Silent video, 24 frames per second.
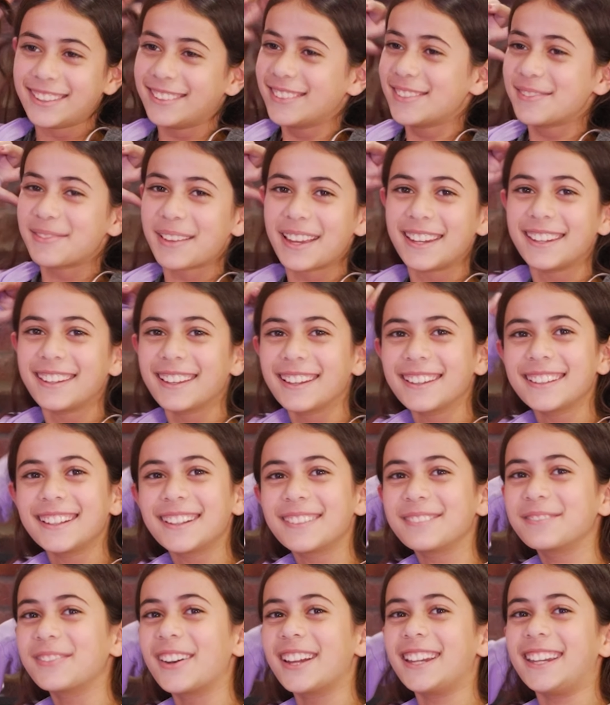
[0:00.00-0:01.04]
you spend all
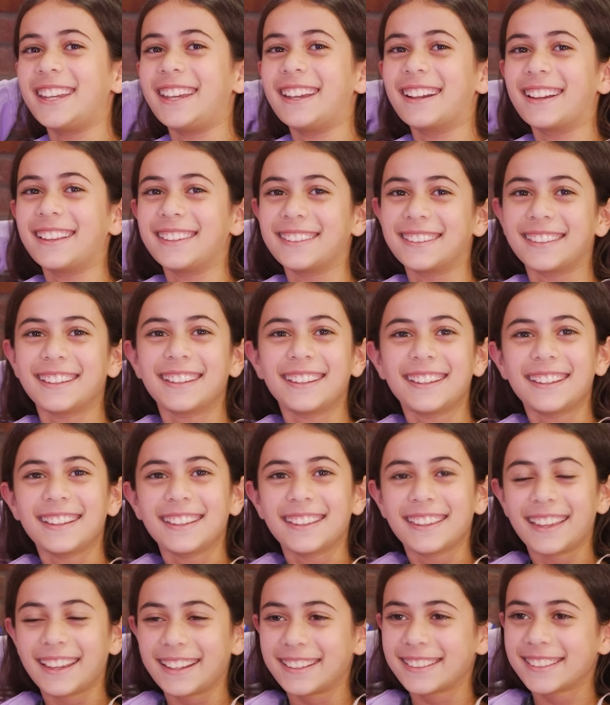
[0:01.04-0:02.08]
your money on
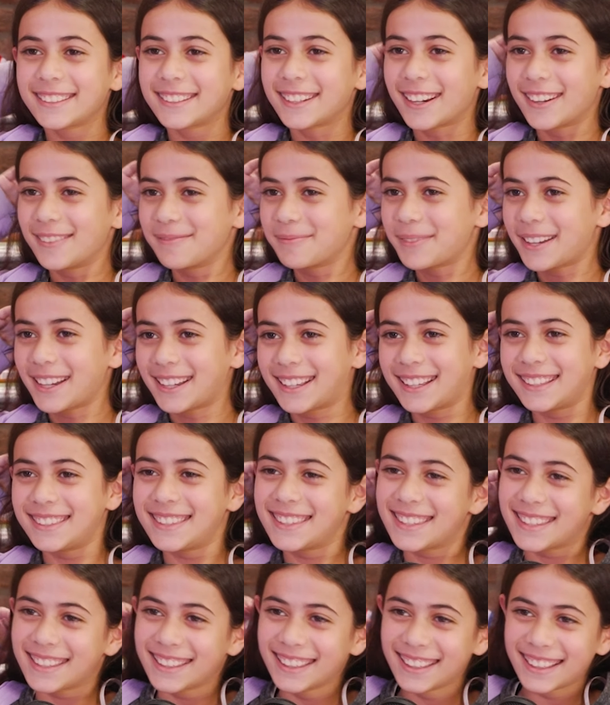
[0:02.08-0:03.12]
like
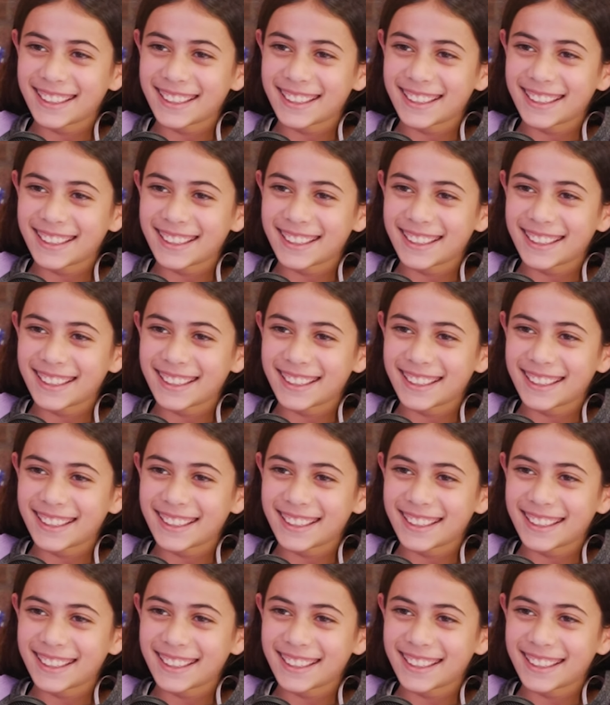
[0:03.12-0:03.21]
Starbucks.